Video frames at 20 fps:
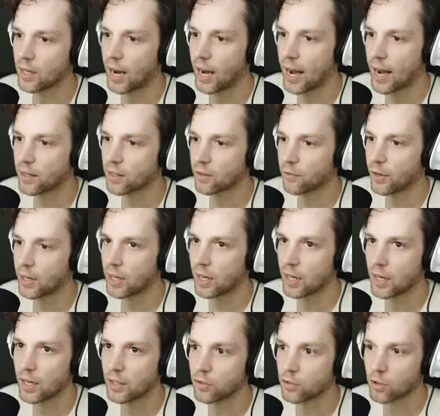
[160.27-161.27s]
I activate an
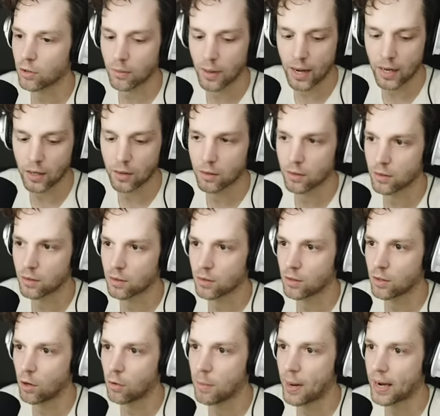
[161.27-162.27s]
Easter egg?
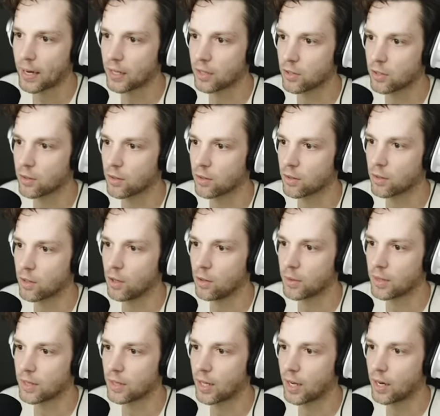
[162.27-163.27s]
Go back in your... Go
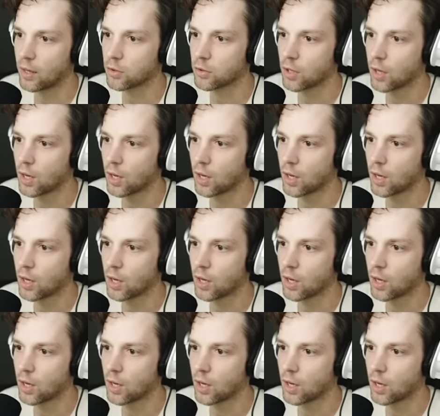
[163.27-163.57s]
in the house.